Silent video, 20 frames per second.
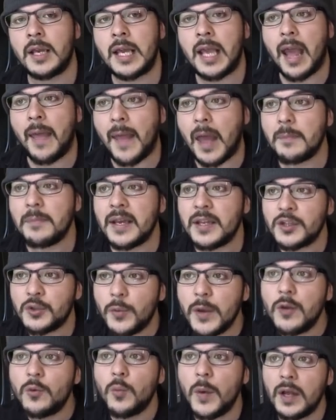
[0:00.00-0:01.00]
and that means
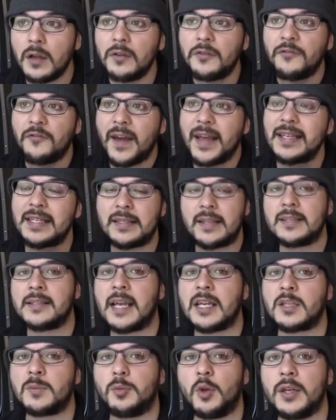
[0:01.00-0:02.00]
we will face this
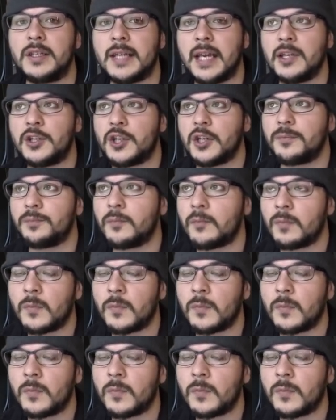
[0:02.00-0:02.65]
exploitation,